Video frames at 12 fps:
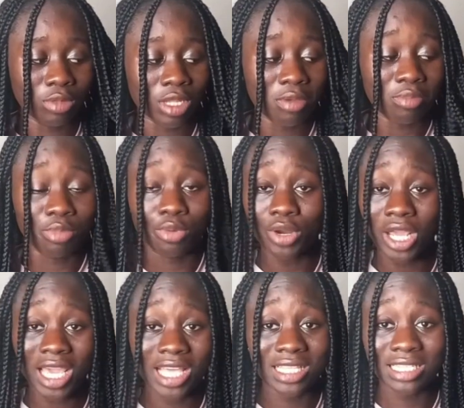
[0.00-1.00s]
the
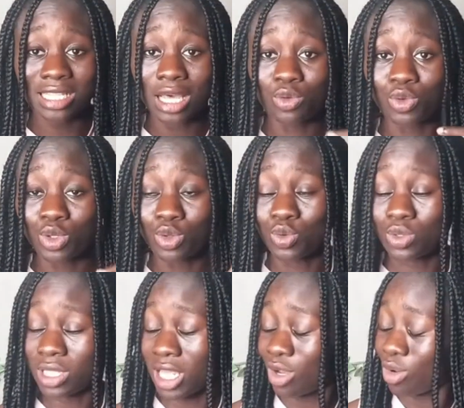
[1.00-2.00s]
braids that we do,
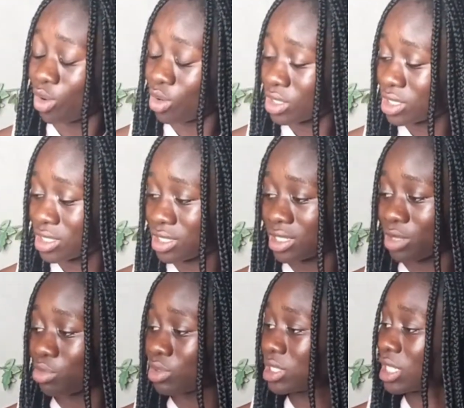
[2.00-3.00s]
the locks,
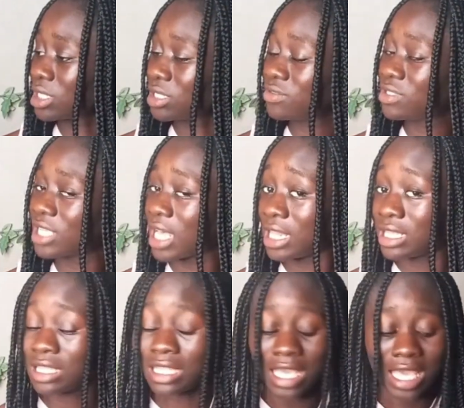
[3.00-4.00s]
the protective
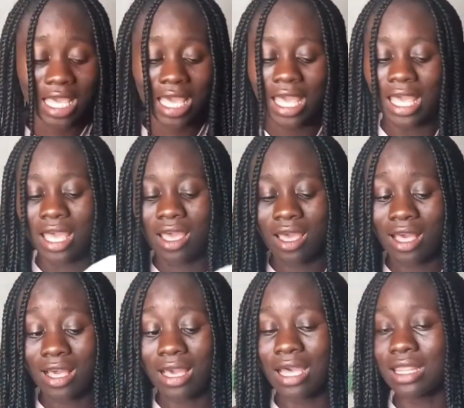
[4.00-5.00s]
style, they
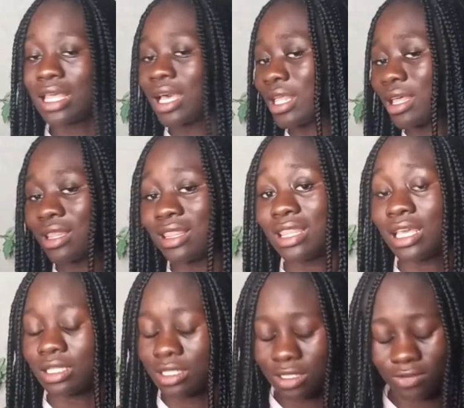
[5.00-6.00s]
gather
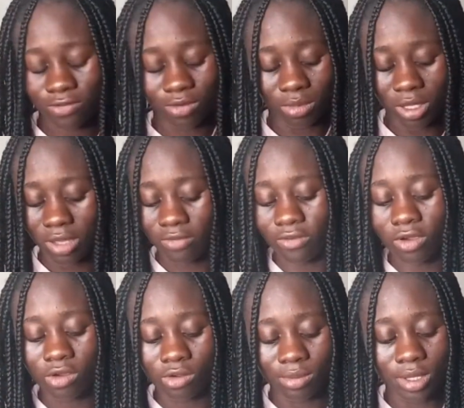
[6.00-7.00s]
dirt from the
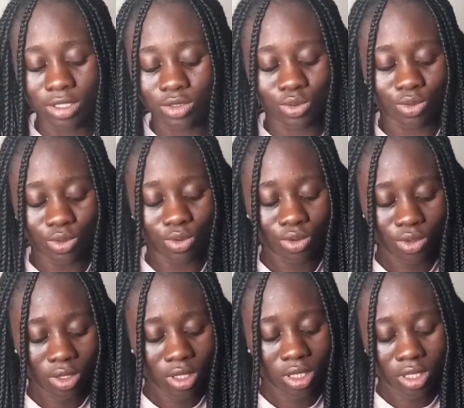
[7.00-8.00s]
environment. So
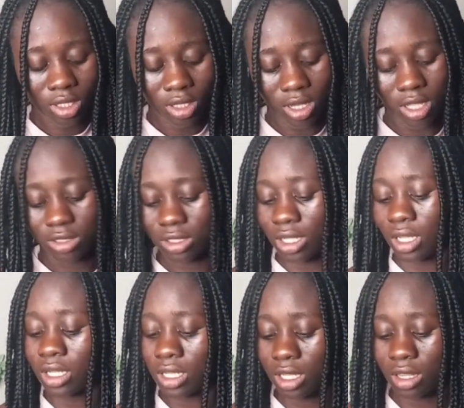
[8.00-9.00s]
that's
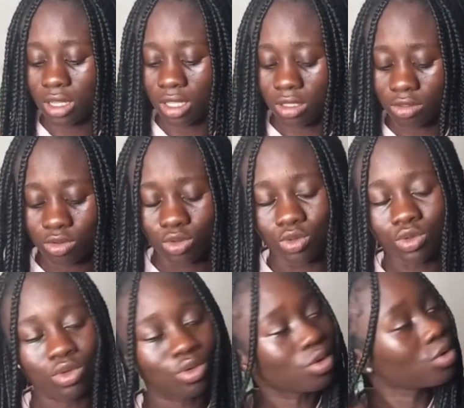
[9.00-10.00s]
another thing too.
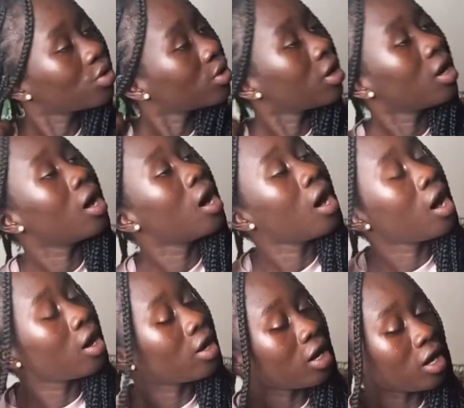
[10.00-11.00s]
So
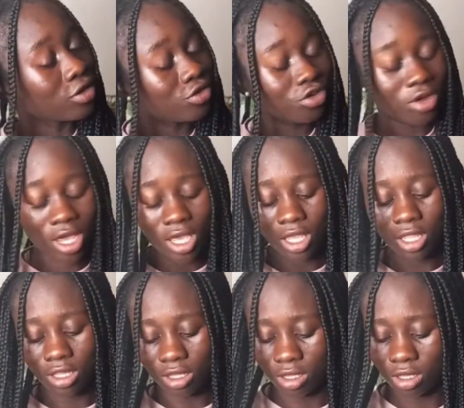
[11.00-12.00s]
I'll try
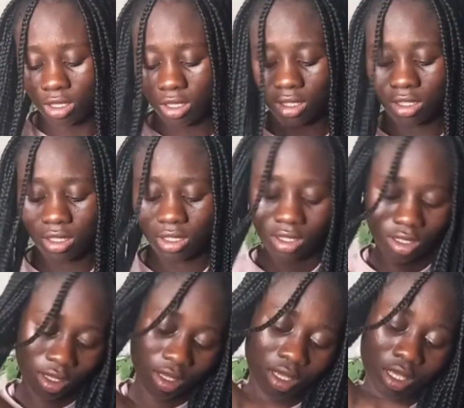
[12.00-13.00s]
and
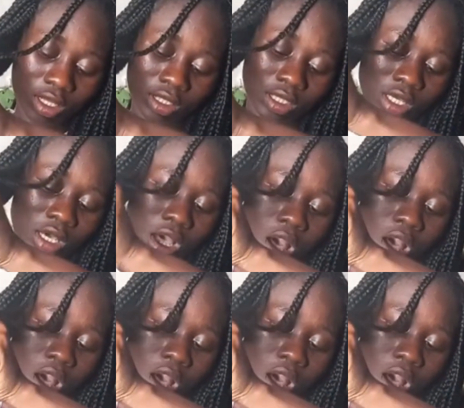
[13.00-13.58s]
take